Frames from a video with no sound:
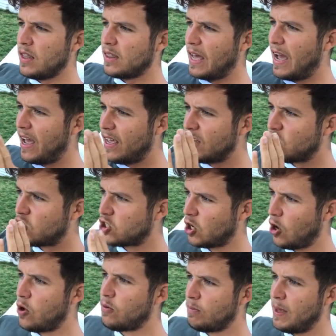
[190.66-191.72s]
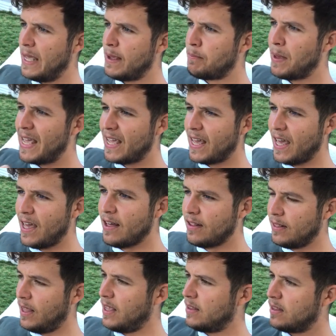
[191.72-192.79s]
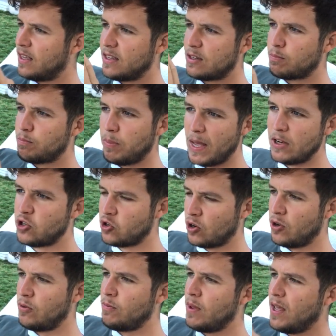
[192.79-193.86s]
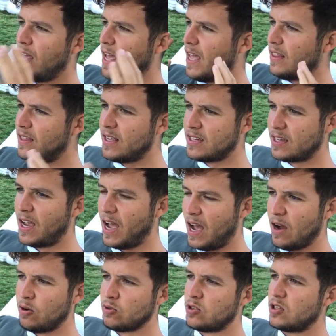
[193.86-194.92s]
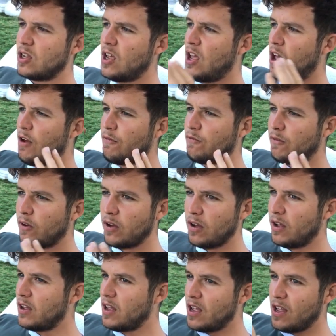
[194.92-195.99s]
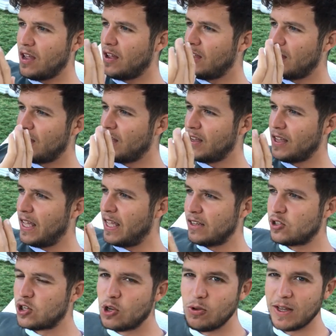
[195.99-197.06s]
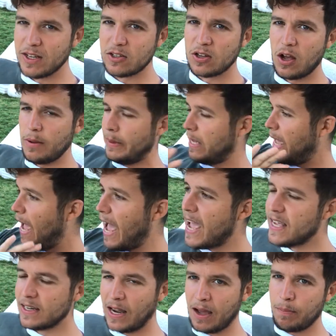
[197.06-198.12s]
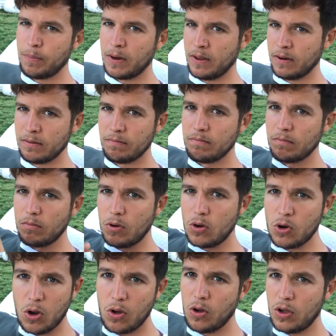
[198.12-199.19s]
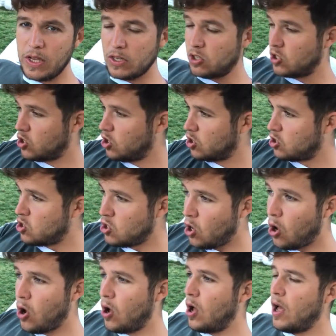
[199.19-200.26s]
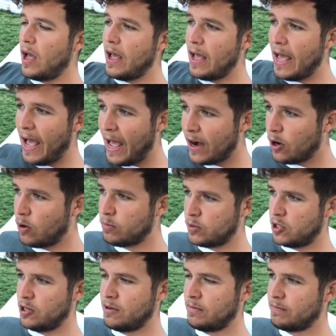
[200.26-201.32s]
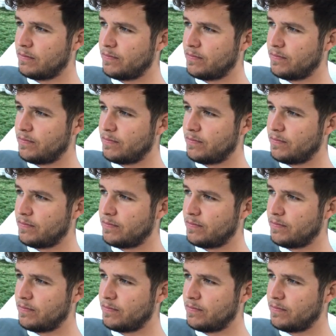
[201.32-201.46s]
that is showing me being ill in this bedroom, in this house, in 2 years' time. It ain't happening. It's just not an option.